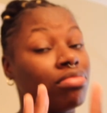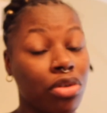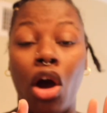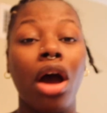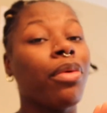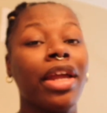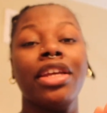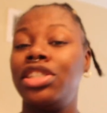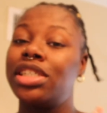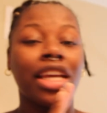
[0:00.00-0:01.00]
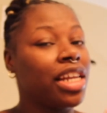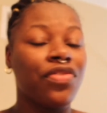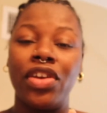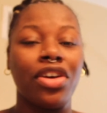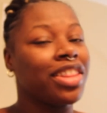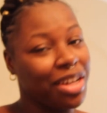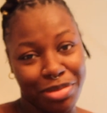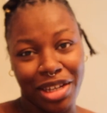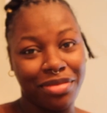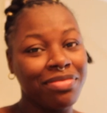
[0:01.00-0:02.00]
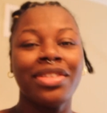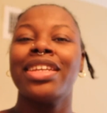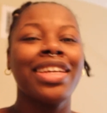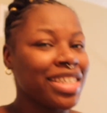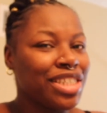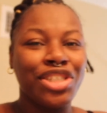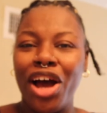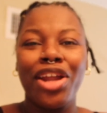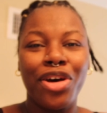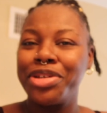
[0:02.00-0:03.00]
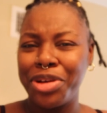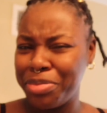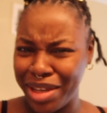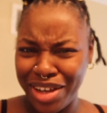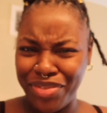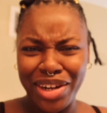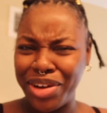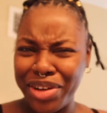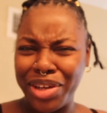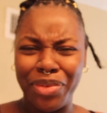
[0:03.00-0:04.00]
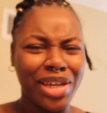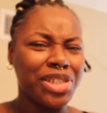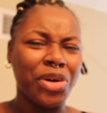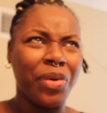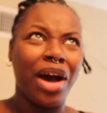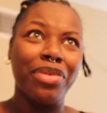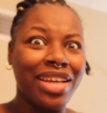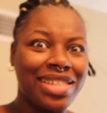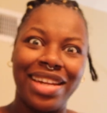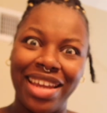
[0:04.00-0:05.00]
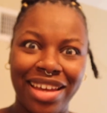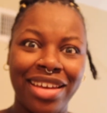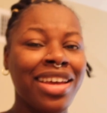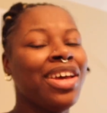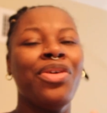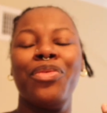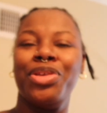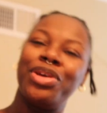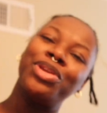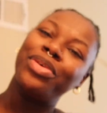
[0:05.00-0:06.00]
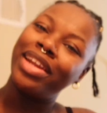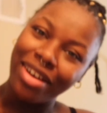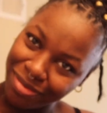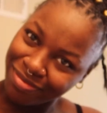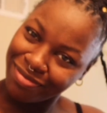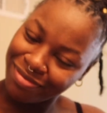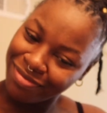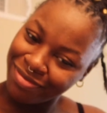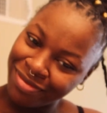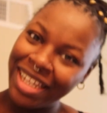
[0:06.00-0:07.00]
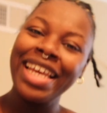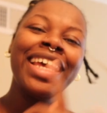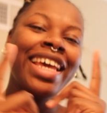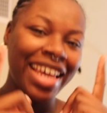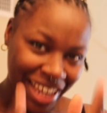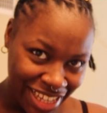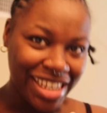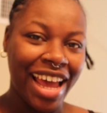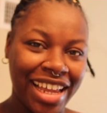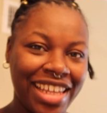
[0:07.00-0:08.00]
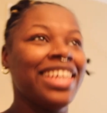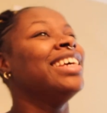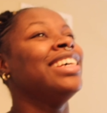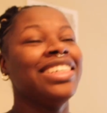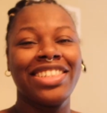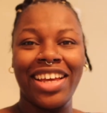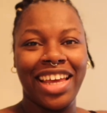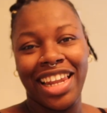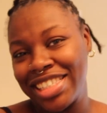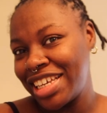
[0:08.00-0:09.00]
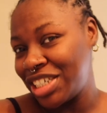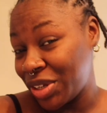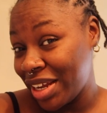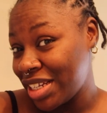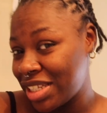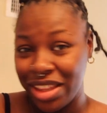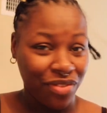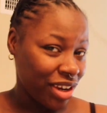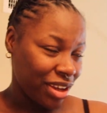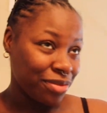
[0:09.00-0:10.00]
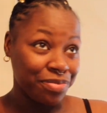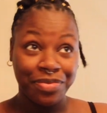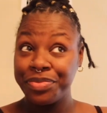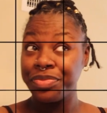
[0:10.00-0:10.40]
already, just give this video a thumbs up. Because y'all know it's going to be a good video anyway. So why wait to the end when you can do it now? Exactly. So yeah, let's get straight into the video.